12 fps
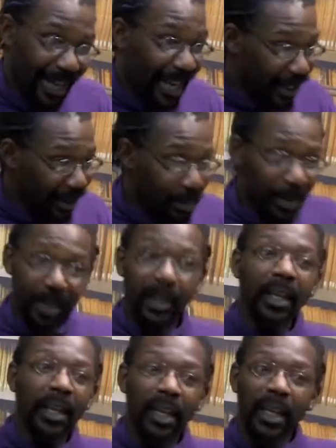A, but
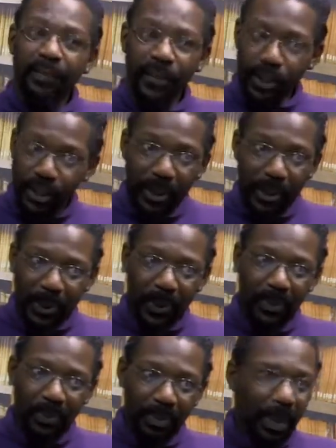if you do,
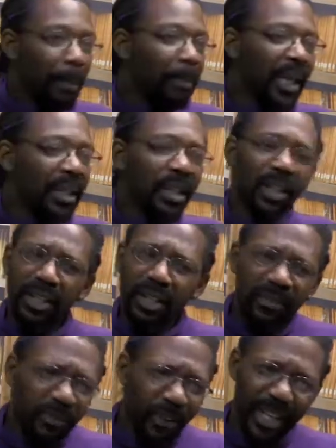pick the good
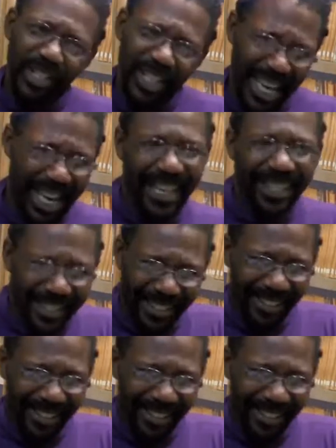fringe case.